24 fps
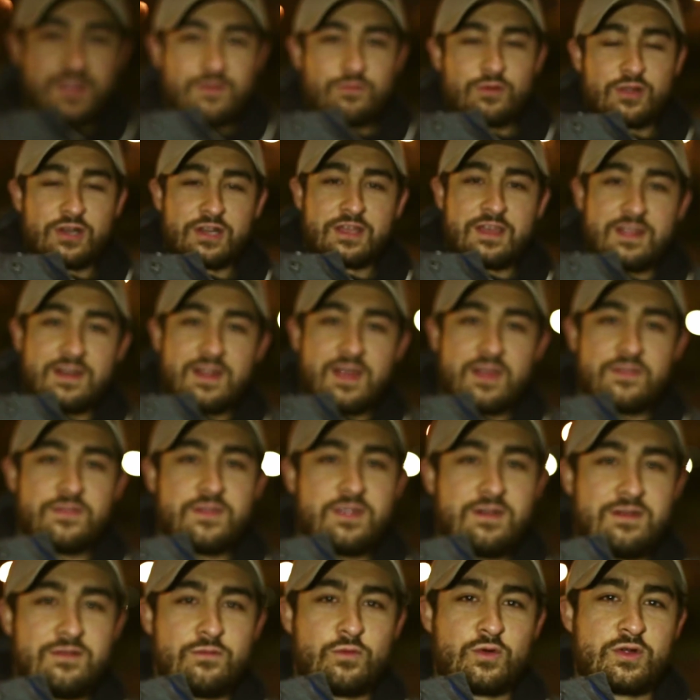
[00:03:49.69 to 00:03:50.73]
We're going to get on
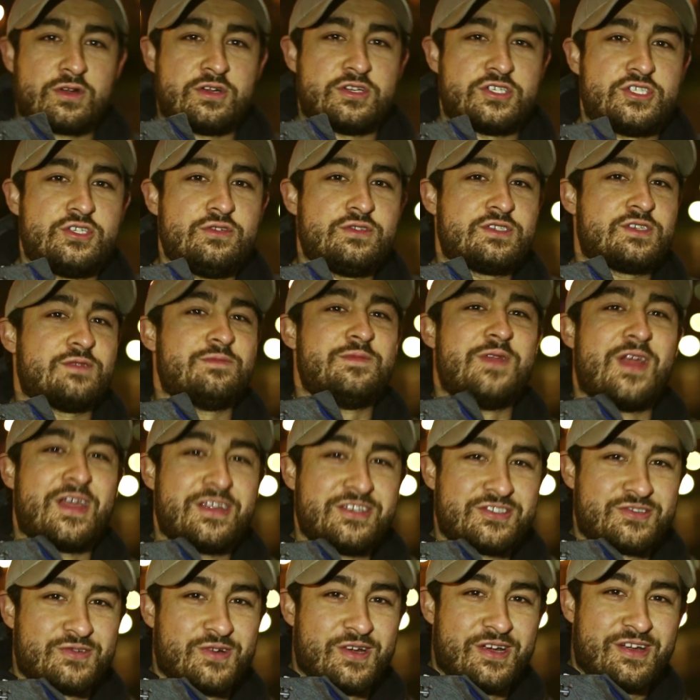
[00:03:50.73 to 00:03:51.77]
there and we're going to shoot some night
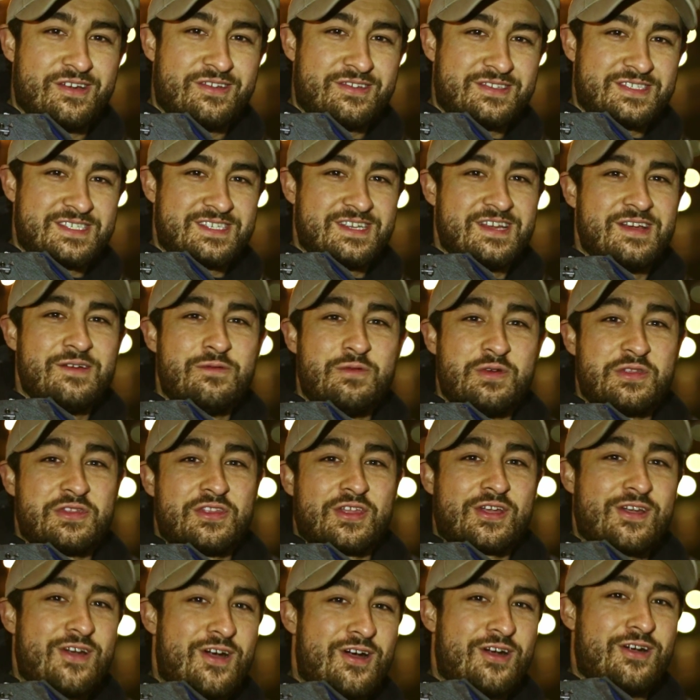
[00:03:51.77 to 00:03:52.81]
trails with the
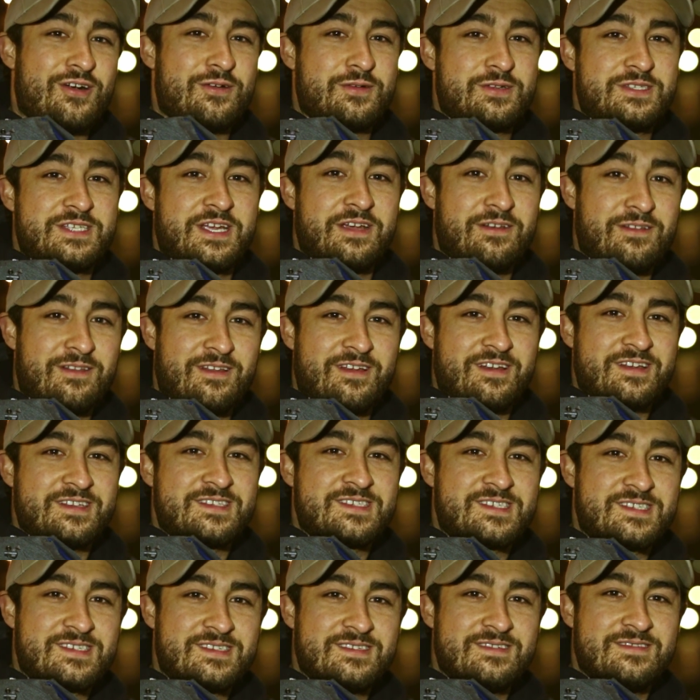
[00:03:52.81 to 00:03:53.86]
car
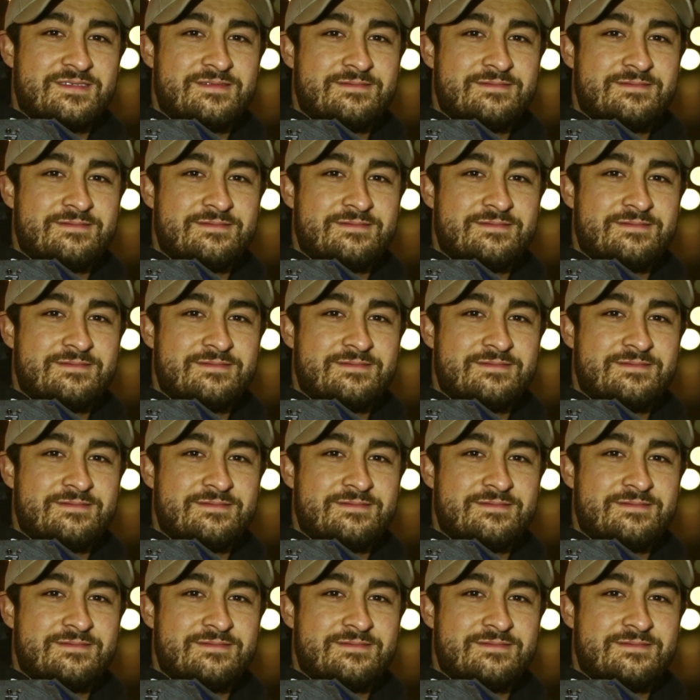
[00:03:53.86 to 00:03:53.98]
taillights.